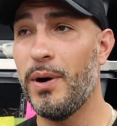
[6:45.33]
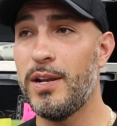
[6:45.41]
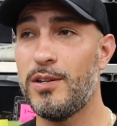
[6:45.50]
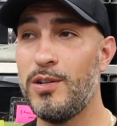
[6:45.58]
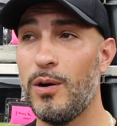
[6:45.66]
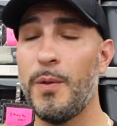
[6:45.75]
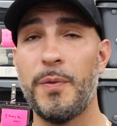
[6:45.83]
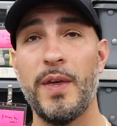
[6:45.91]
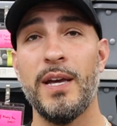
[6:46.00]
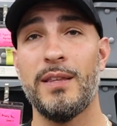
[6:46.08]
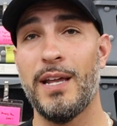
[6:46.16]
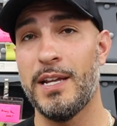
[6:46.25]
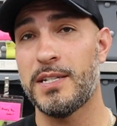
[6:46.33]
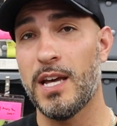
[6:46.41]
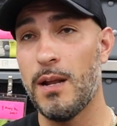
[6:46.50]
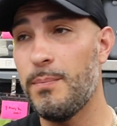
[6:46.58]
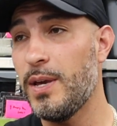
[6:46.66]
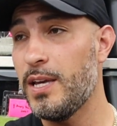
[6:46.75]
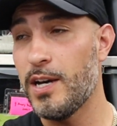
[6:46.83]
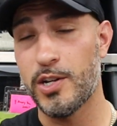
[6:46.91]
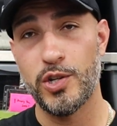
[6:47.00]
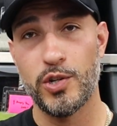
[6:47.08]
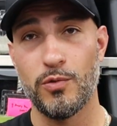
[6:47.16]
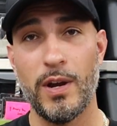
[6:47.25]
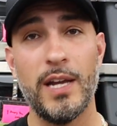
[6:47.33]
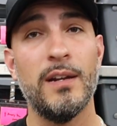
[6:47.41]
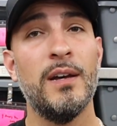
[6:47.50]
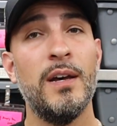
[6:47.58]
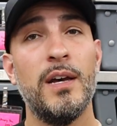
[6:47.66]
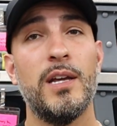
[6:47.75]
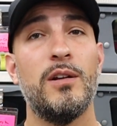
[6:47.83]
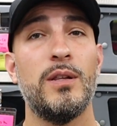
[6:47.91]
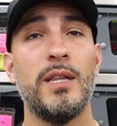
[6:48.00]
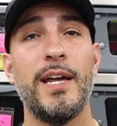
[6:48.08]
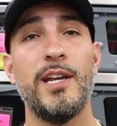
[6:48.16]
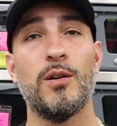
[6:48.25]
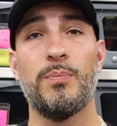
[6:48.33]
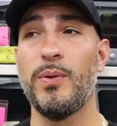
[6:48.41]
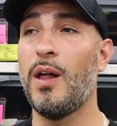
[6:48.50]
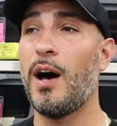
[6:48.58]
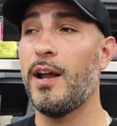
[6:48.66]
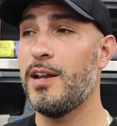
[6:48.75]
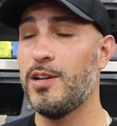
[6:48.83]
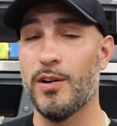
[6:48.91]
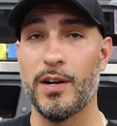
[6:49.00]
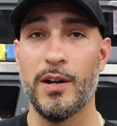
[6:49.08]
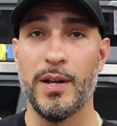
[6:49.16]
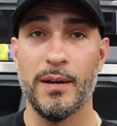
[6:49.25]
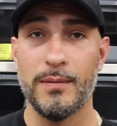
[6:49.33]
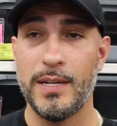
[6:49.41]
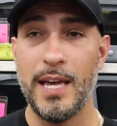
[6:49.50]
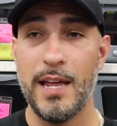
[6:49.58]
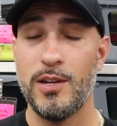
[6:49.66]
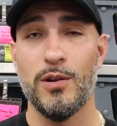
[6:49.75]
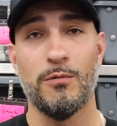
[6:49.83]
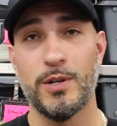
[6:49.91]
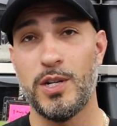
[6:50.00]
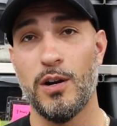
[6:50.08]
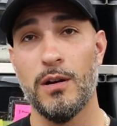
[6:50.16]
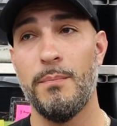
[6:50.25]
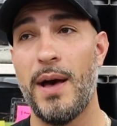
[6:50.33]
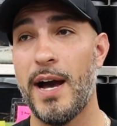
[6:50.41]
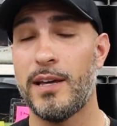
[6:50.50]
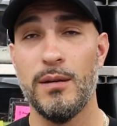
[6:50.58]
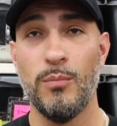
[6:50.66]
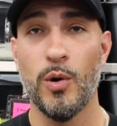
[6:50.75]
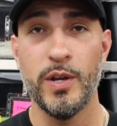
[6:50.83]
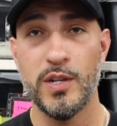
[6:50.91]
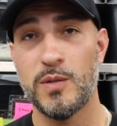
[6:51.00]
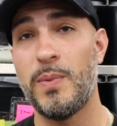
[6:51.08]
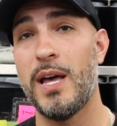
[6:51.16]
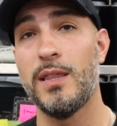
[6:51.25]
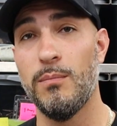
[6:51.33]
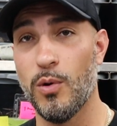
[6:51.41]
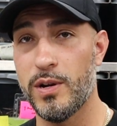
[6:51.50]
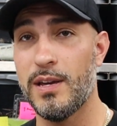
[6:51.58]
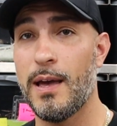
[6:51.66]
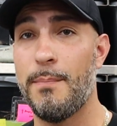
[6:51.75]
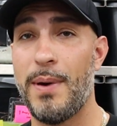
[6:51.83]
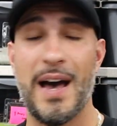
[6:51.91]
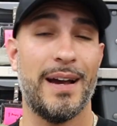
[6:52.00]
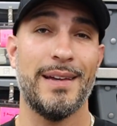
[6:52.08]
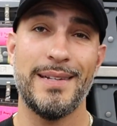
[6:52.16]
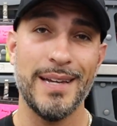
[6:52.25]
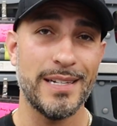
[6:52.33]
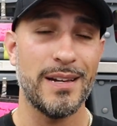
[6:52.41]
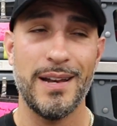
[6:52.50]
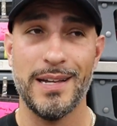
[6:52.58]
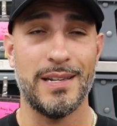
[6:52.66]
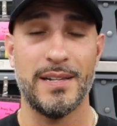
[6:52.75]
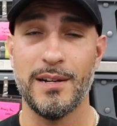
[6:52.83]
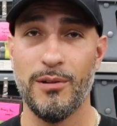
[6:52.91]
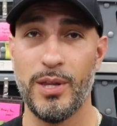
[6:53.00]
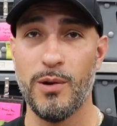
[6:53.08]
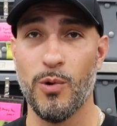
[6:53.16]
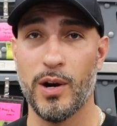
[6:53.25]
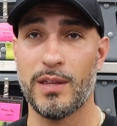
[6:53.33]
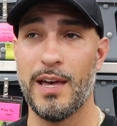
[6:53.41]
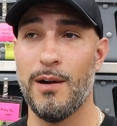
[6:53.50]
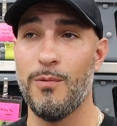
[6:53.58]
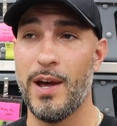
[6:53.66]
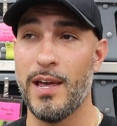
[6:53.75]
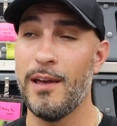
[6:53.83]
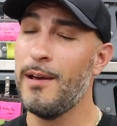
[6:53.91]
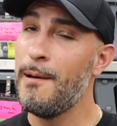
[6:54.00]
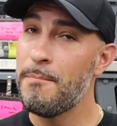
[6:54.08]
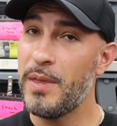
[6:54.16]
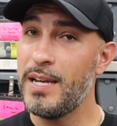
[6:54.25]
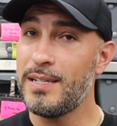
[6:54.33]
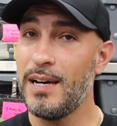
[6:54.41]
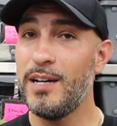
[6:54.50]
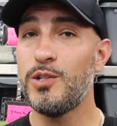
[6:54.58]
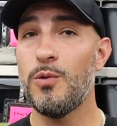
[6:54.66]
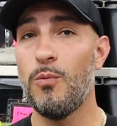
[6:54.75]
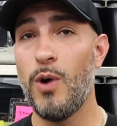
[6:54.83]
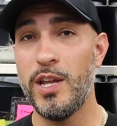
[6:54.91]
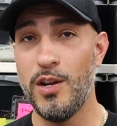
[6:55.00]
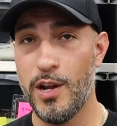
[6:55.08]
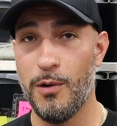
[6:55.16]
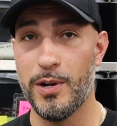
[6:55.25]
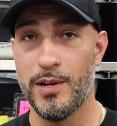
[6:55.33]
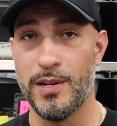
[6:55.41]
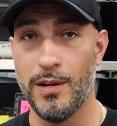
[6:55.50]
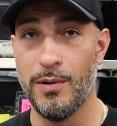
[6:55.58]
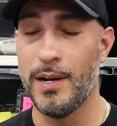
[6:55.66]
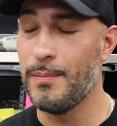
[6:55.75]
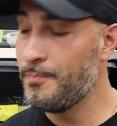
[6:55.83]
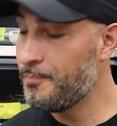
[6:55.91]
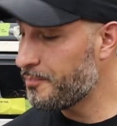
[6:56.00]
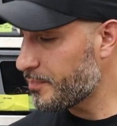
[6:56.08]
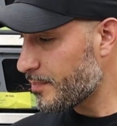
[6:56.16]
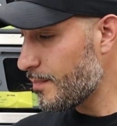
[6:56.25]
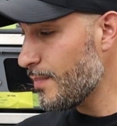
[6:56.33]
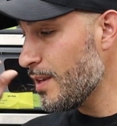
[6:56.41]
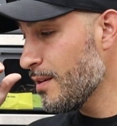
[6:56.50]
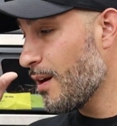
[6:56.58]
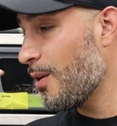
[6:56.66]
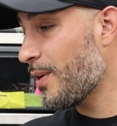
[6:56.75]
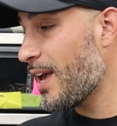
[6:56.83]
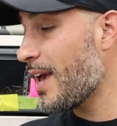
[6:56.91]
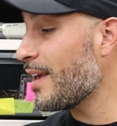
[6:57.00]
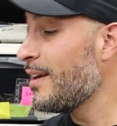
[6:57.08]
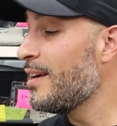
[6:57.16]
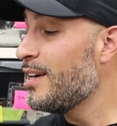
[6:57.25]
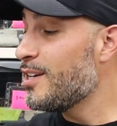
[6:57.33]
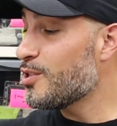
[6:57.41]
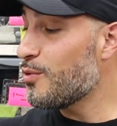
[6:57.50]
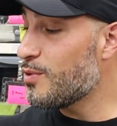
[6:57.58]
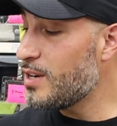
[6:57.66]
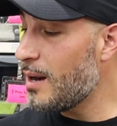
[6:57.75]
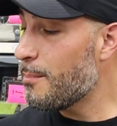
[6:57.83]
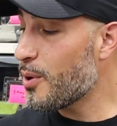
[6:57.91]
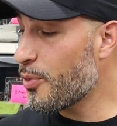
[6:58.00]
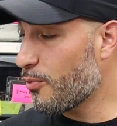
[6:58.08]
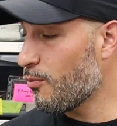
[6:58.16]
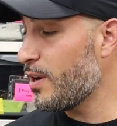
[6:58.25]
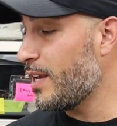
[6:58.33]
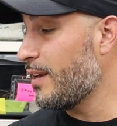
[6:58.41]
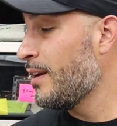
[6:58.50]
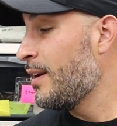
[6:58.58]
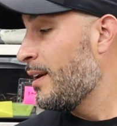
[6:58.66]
But don't think that it's going to be a straight, you know, linear plot and you're going to get your return back. The more you spend, the more you get back. It doesn't necessarily work that way. It does when you know what you're doing. Okay, so number 3.